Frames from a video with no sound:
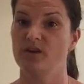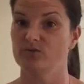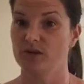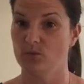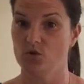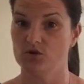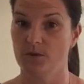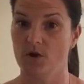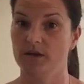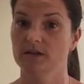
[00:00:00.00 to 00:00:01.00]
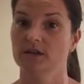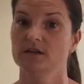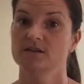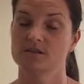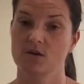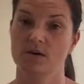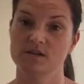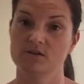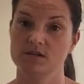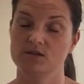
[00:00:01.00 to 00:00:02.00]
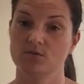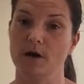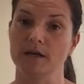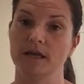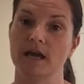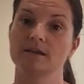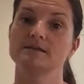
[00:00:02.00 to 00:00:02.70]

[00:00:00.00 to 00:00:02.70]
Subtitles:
I've already washed mine, so I don't need to do mine again.